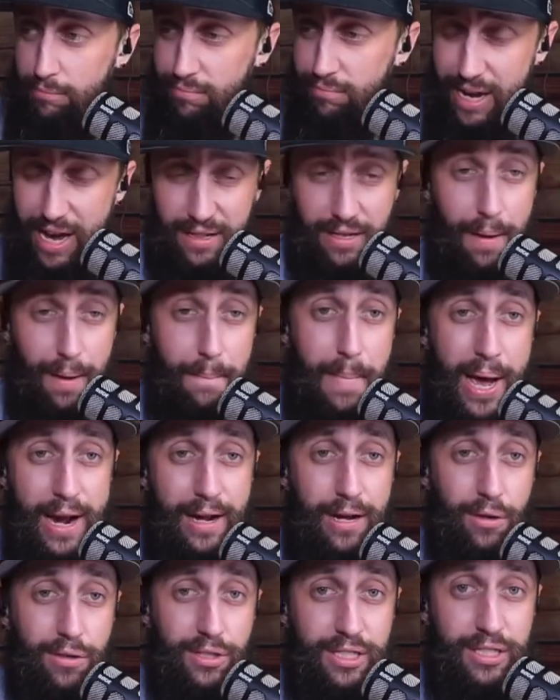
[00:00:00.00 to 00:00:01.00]
and the
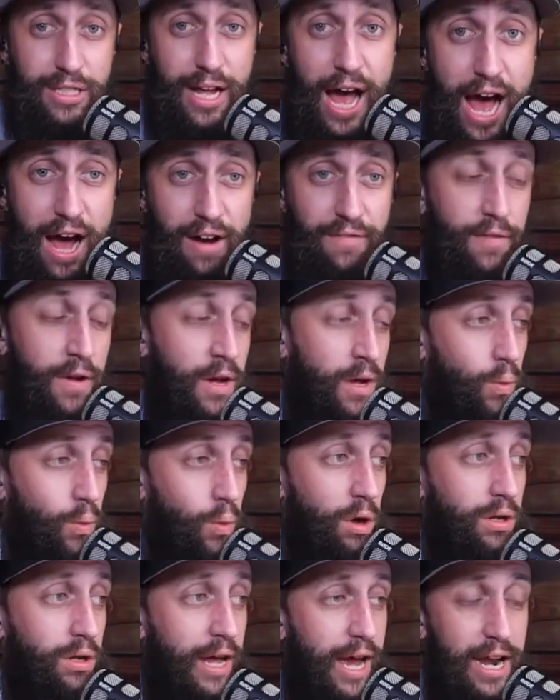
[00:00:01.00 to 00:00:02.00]
medical staff
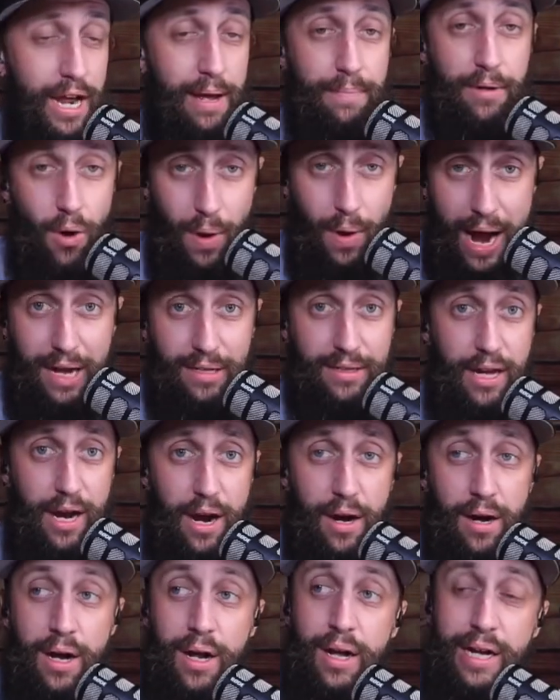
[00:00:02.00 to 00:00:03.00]
will let him go out
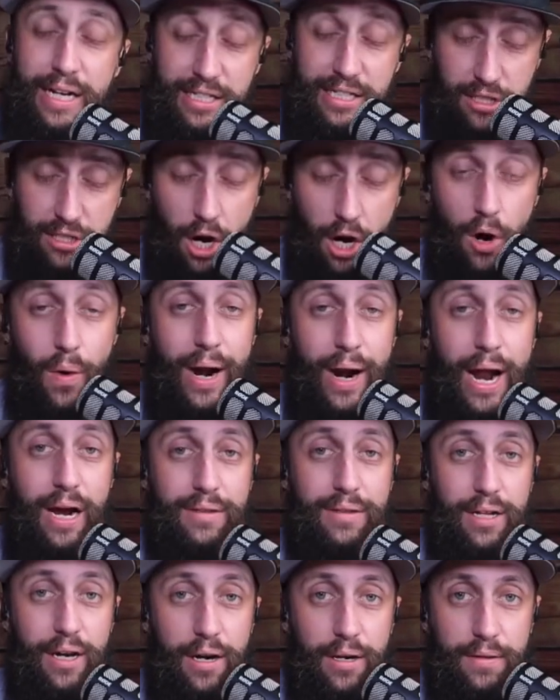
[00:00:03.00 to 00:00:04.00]
there. He's going out there.